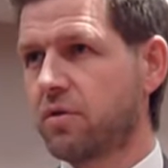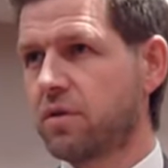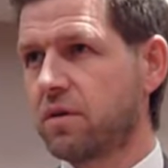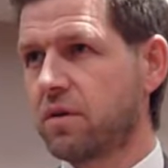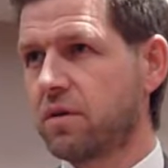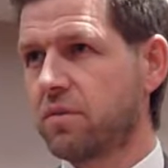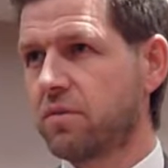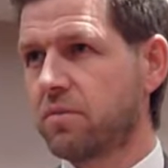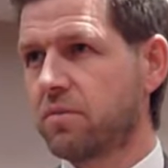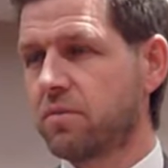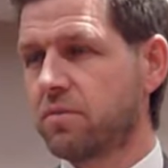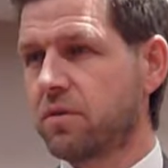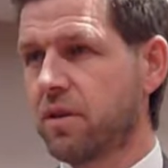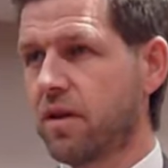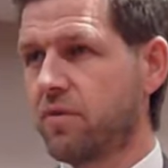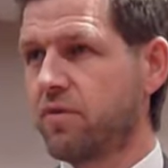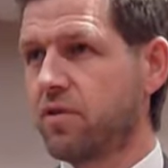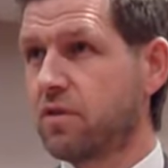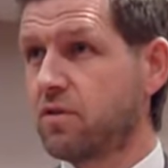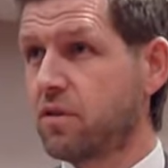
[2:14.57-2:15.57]
the
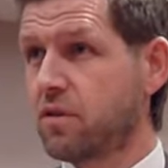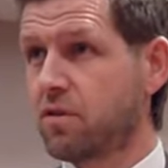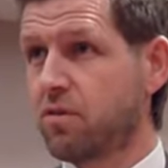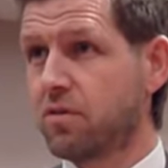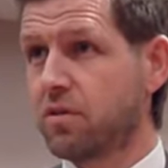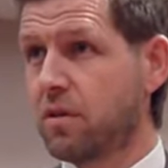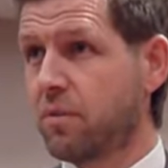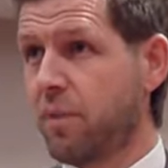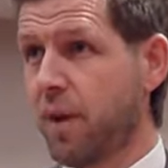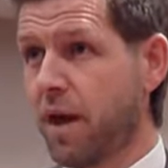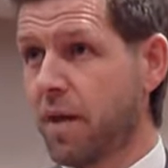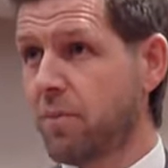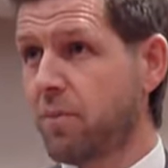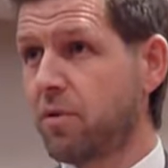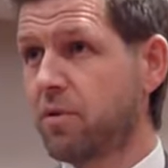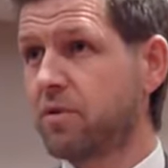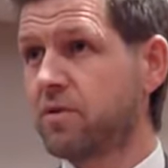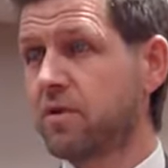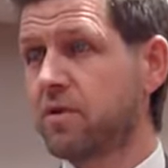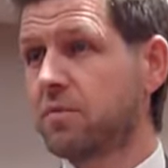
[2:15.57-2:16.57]
safety and security
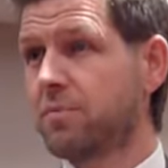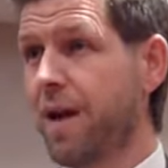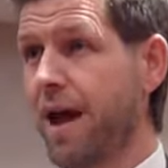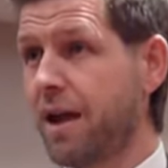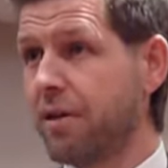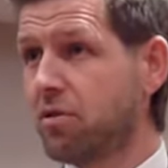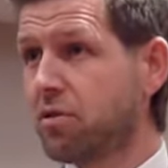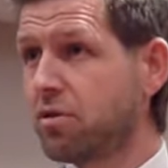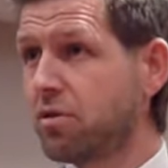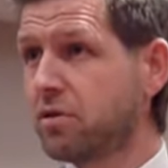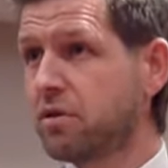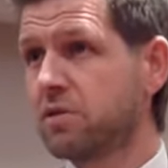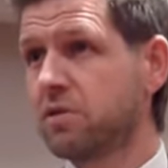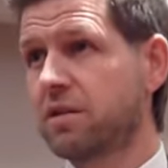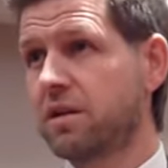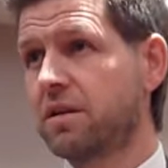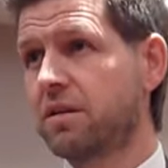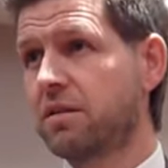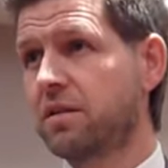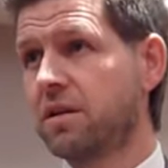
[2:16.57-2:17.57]
papers and manuals
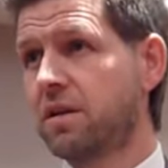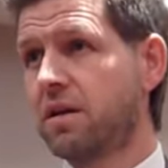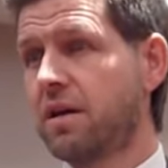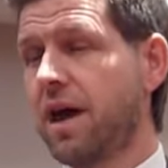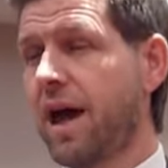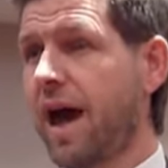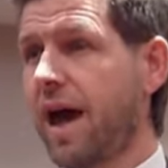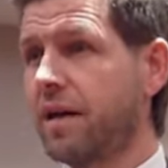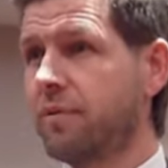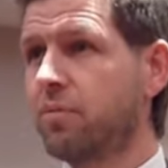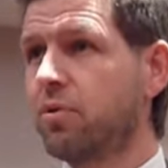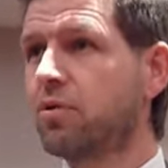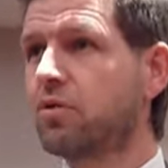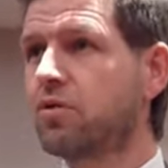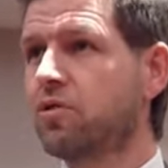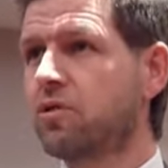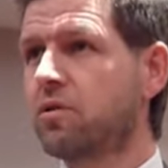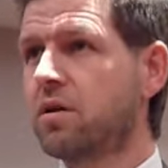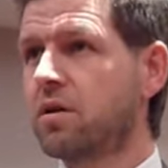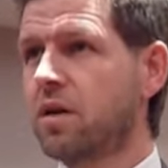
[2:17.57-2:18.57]
and
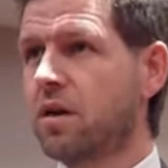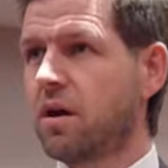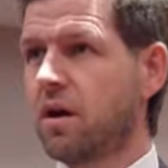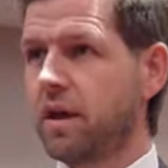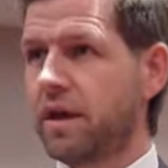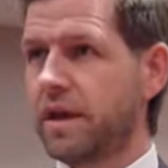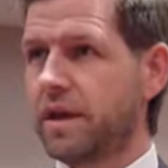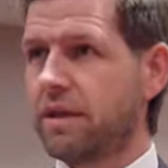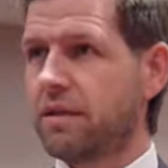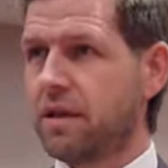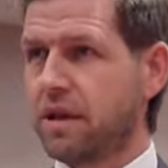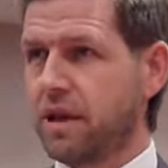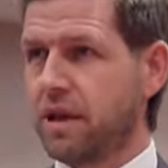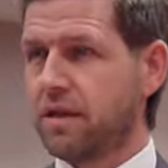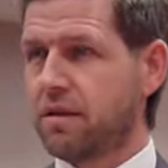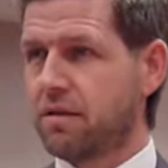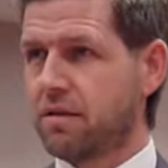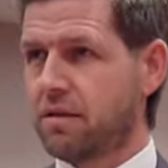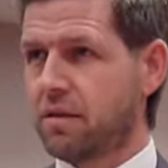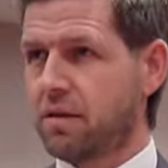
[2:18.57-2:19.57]
handbooks
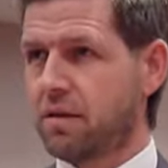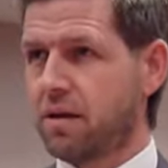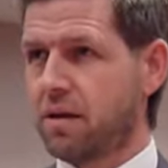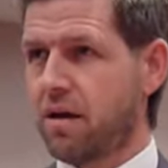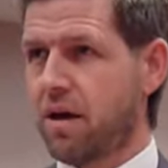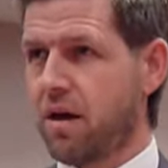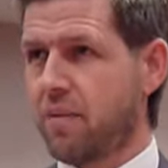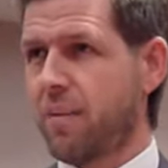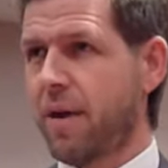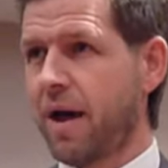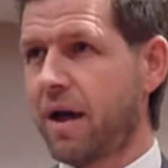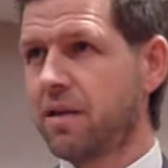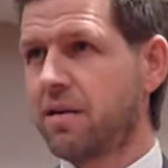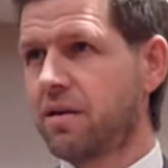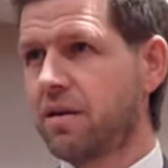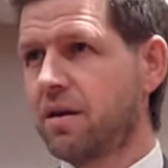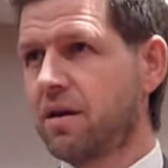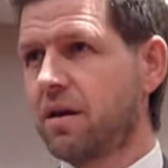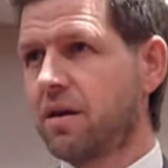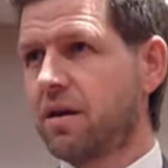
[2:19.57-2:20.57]
in the iPad.
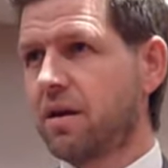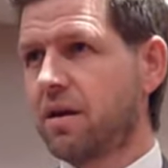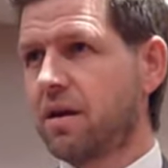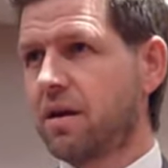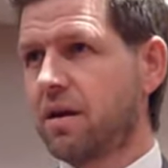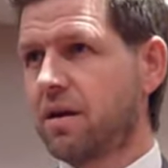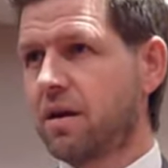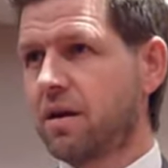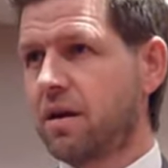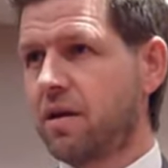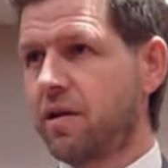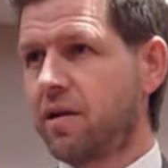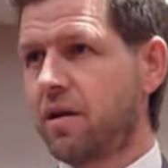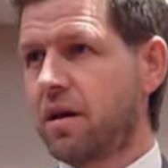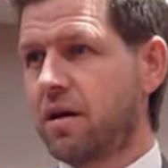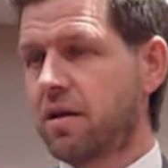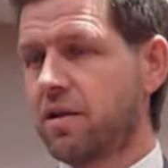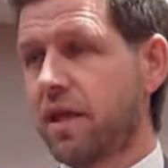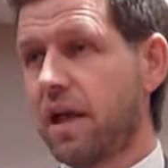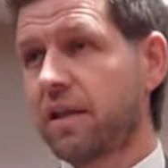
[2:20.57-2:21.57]

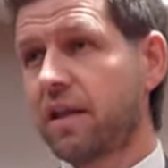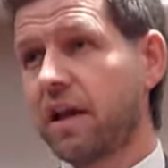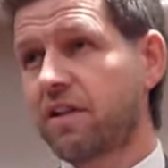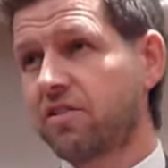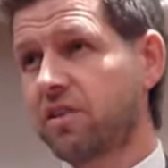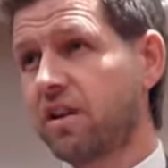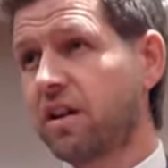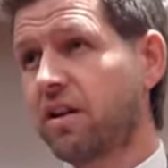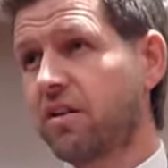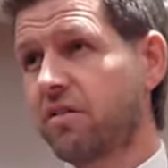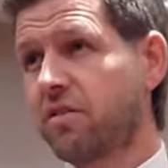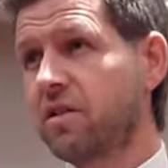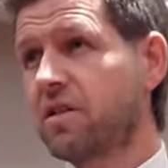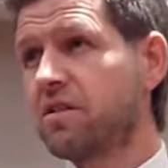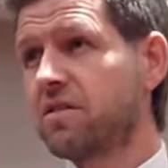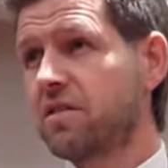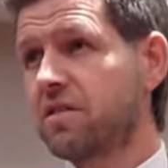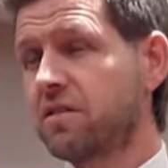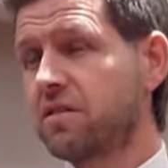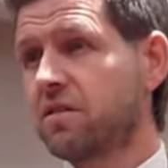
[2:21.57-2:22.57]
That actually
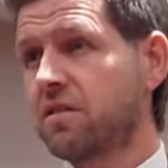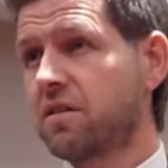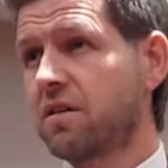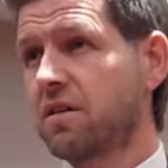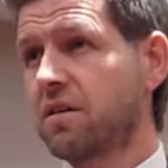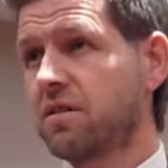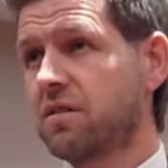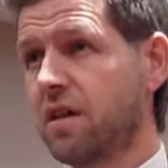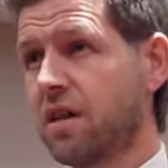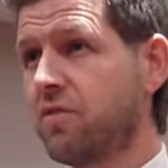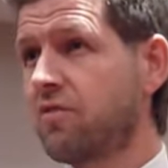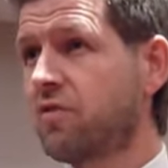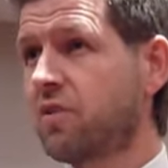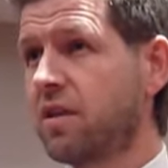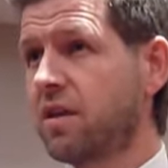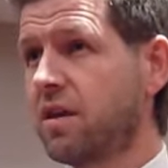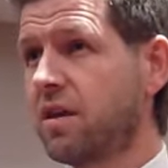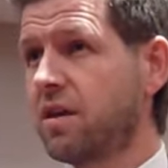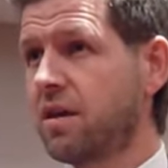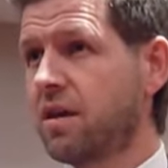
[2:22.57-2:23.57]
increases
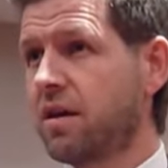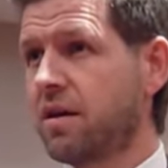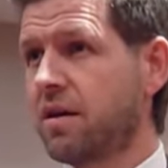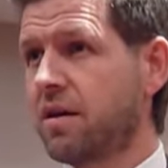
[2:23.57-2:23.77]
safety